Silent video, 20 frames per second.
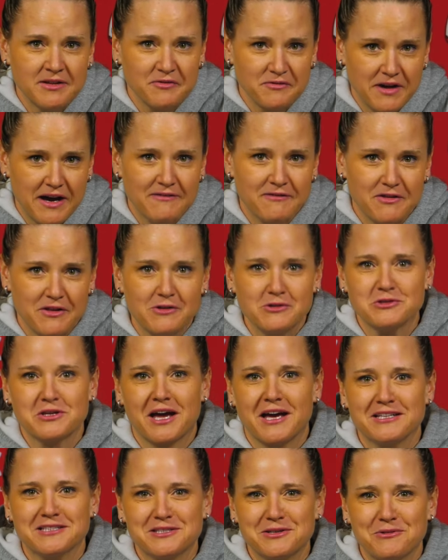five of those
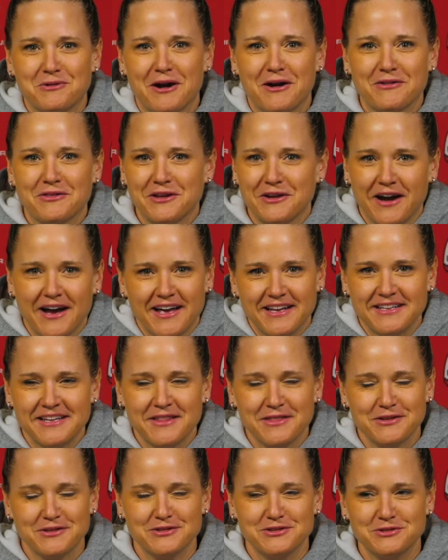guys that were out there, I had
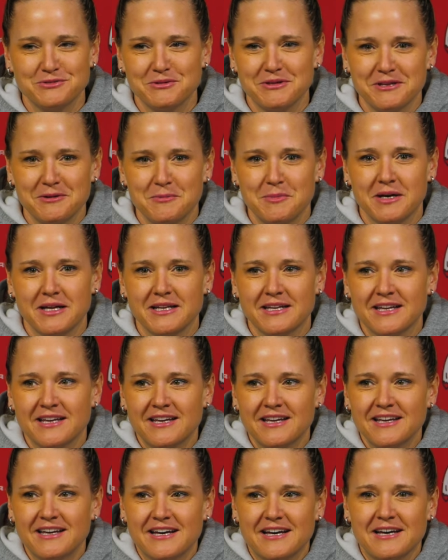nothing to do with it, but
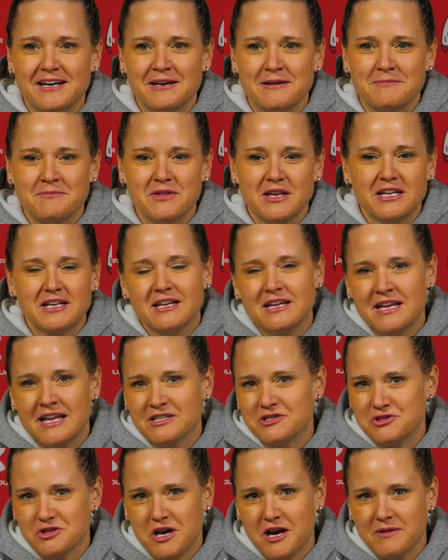they did a
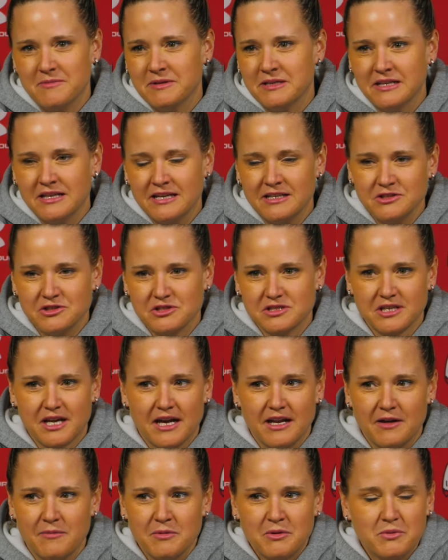nice job and just
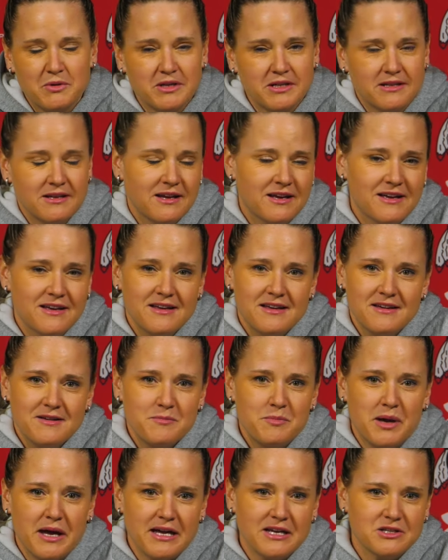kind of, I mean, we,
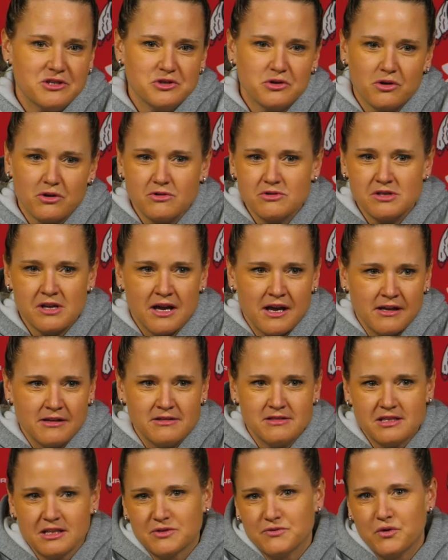Paige Crozon,
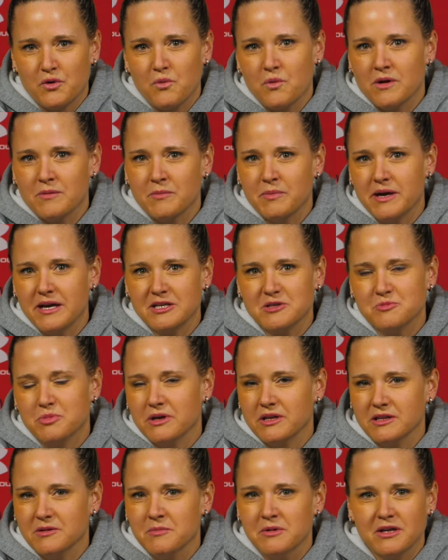6'1", Paige
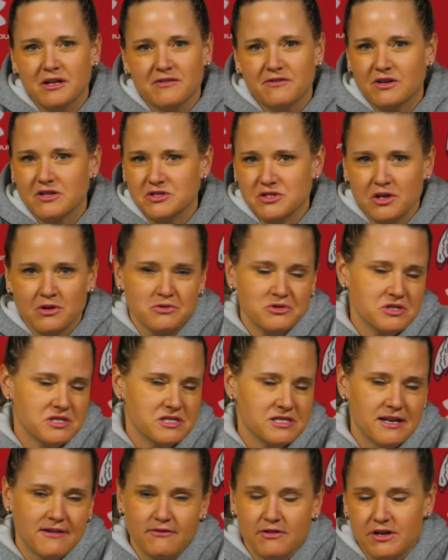played the middle of our zone.
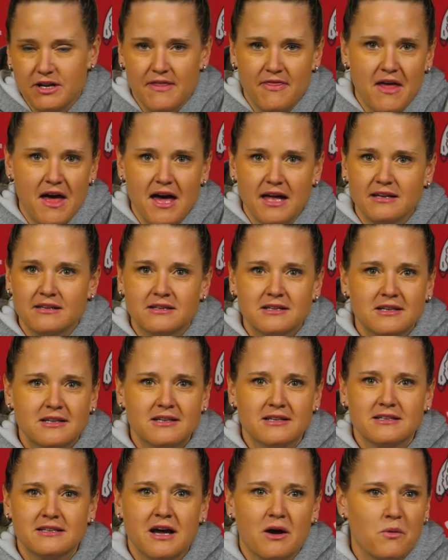She's never done that,
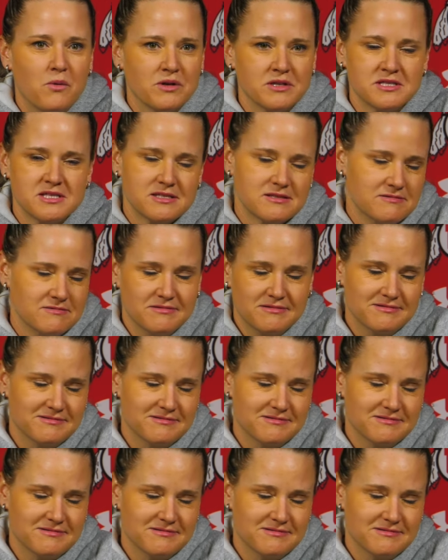not once,